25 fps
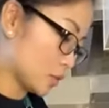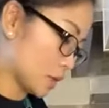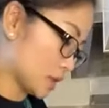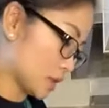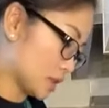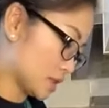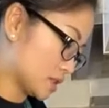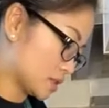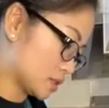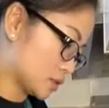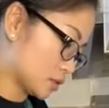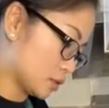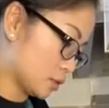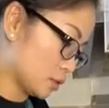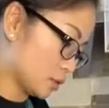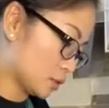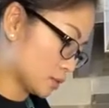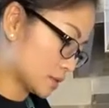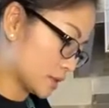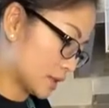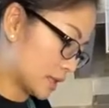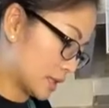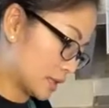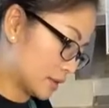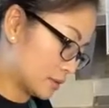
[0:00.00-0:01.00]
when it's
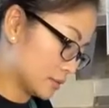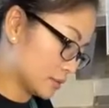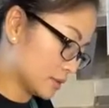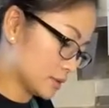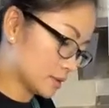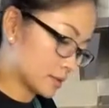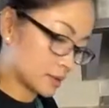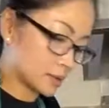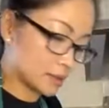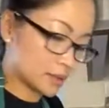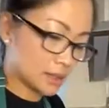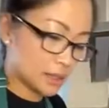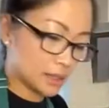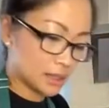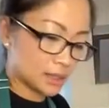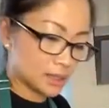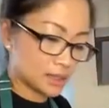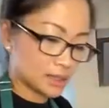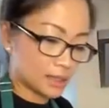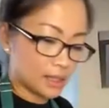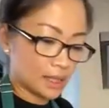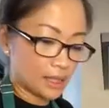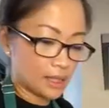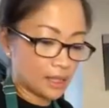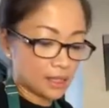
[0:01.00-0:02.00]
cooled down.
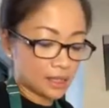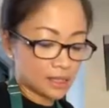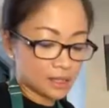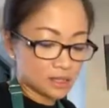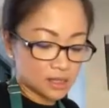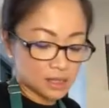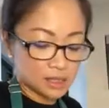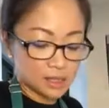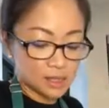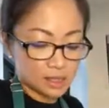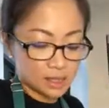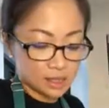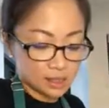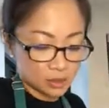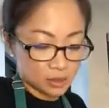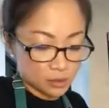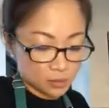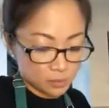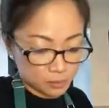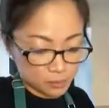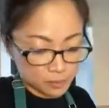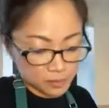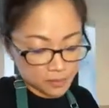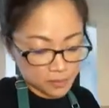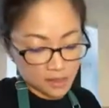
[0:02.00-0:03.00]
I actually can
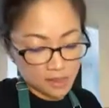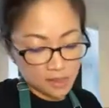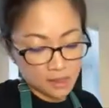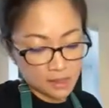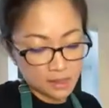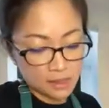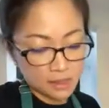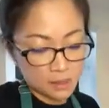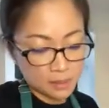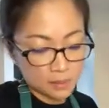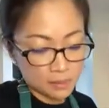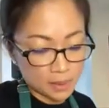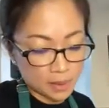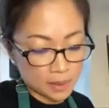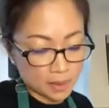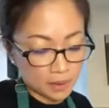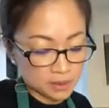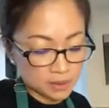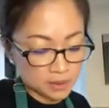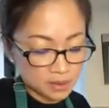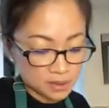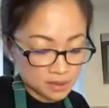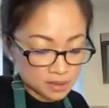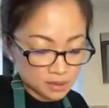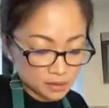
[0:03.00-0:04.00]
take it out, but
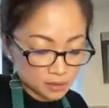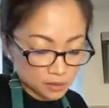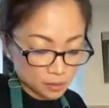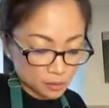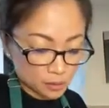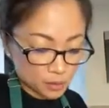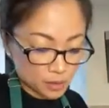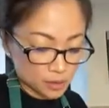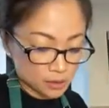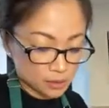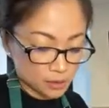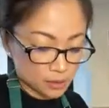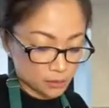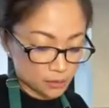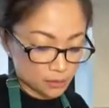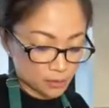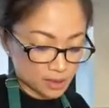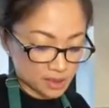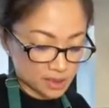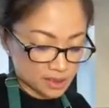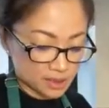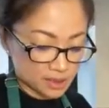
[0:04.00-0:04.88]
I just don't want to it.